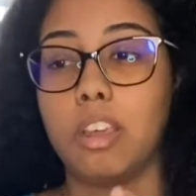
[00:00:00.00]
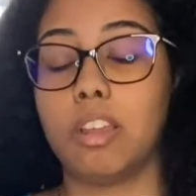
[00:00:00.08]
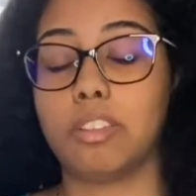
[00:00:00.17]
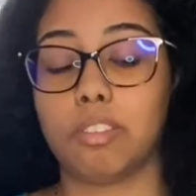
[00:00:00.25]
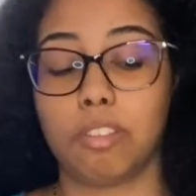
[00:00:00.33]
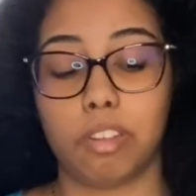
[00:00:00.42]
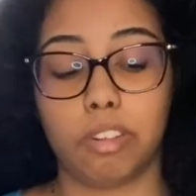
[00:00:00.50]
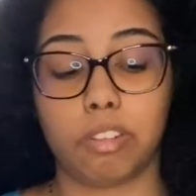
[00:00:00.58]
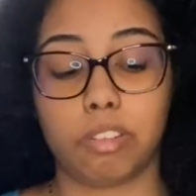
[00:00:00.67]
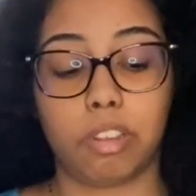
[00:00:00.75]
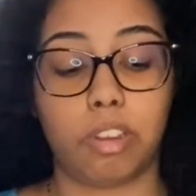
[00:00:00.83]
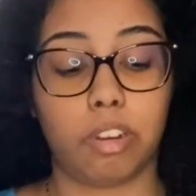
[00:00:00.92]
so the other
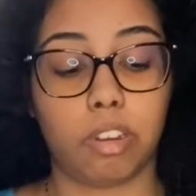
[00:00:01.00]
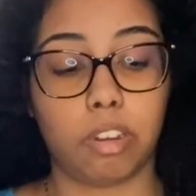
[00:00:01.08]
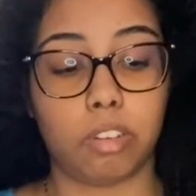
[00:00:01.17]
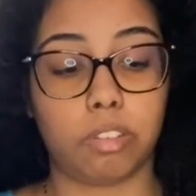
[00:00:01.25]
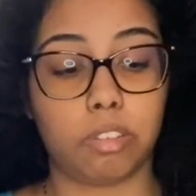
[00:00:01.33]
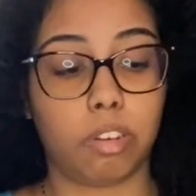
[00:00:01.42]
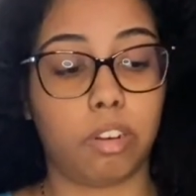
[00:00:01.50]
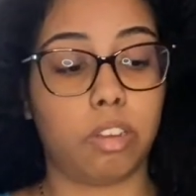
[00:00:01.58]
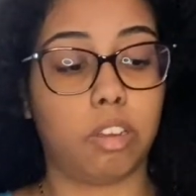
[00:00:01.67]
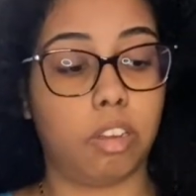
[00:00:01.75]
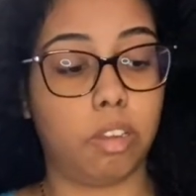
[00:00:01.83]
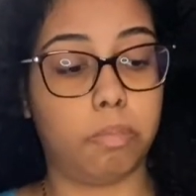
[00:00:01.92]
security guys started
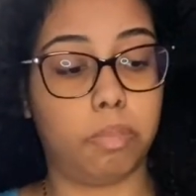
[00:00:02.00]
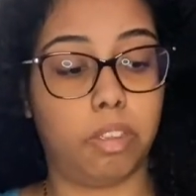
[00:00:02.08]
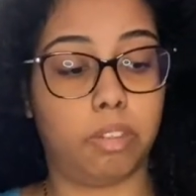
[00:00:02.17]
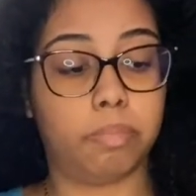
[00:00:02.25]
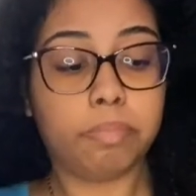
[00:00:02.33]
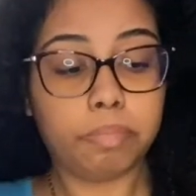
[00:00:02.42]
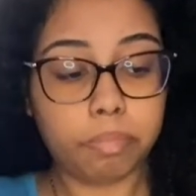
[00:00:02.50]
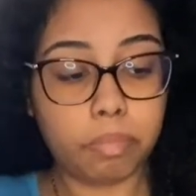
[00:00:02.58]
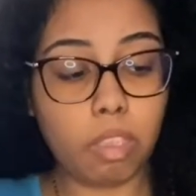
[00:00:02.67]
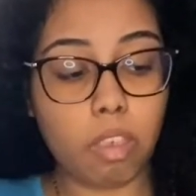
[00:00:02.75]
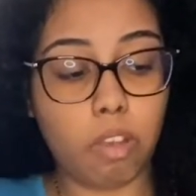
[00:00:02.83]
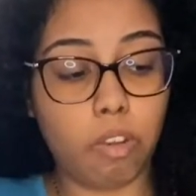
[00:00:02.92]
coming
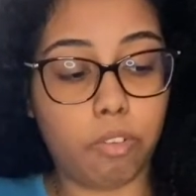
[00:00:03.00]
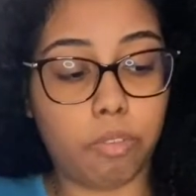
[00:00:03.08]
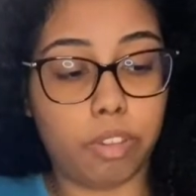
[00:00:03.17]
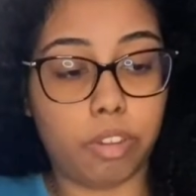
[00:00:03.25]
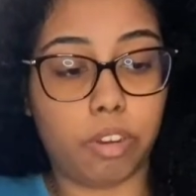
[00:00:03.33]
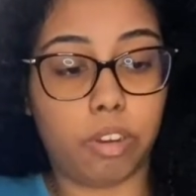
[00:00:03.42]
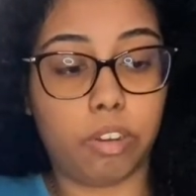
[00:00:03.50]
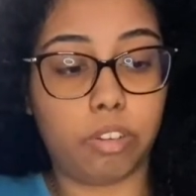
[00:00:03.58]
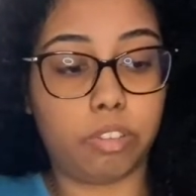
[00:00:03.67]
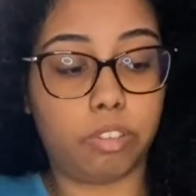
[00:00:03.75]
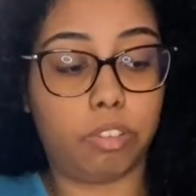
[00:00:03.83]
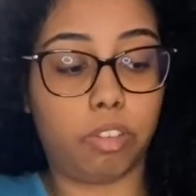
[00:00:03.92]
over there
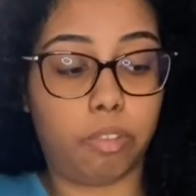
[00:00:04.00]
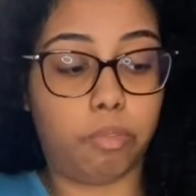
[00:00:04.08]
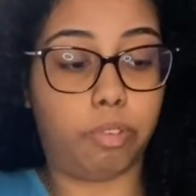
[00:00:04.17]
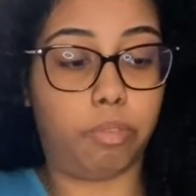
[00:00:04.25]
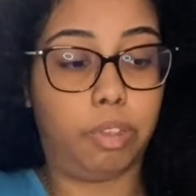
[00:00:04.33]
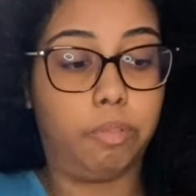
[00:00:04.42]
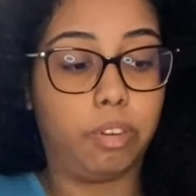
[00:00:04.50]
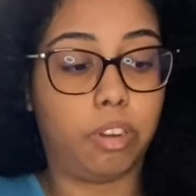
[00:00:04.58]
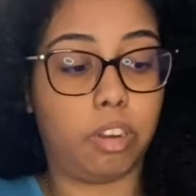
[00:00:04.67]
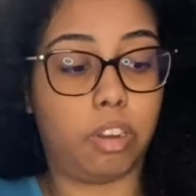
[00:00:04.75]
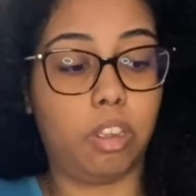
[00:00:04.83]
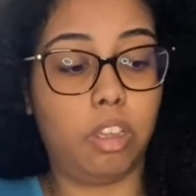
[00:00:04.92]
to like where we
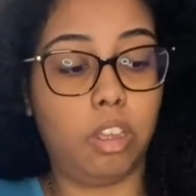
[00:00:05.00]
were,